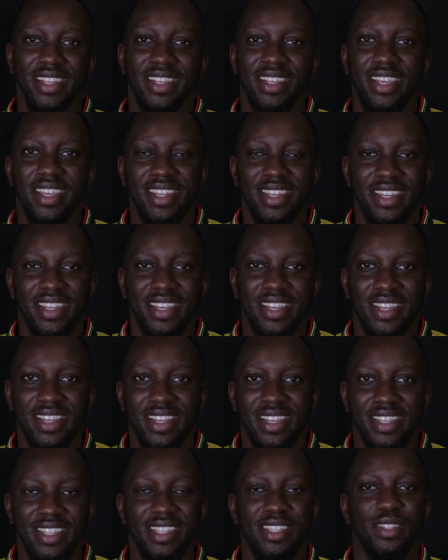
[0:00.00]
And
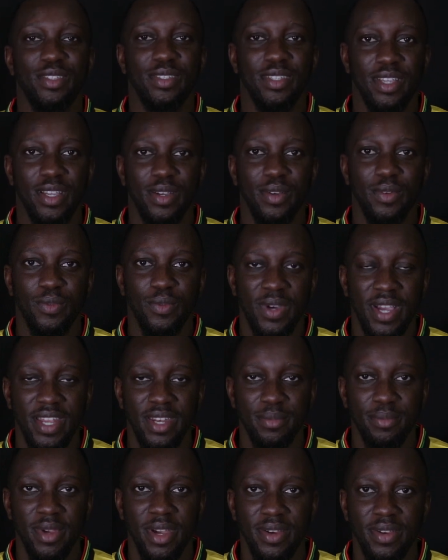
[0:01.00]
he's a white
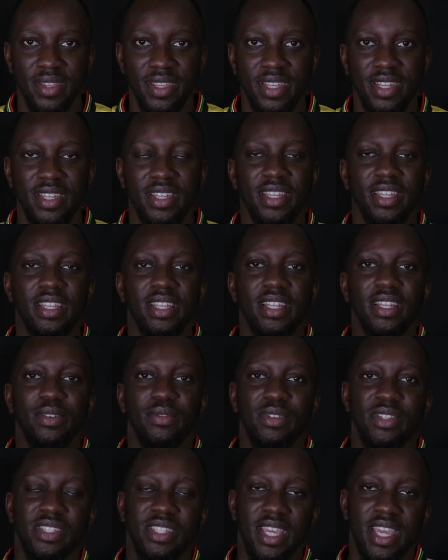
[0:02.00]
American
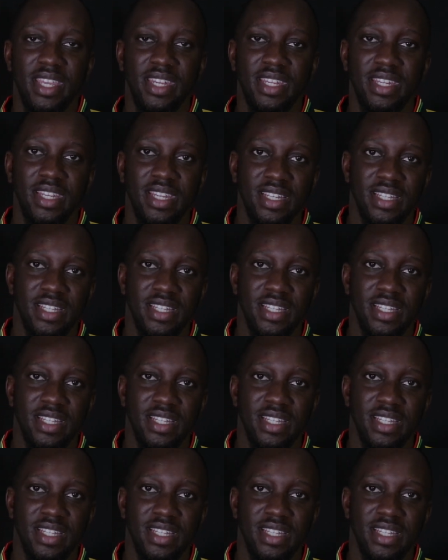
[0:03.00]
residing in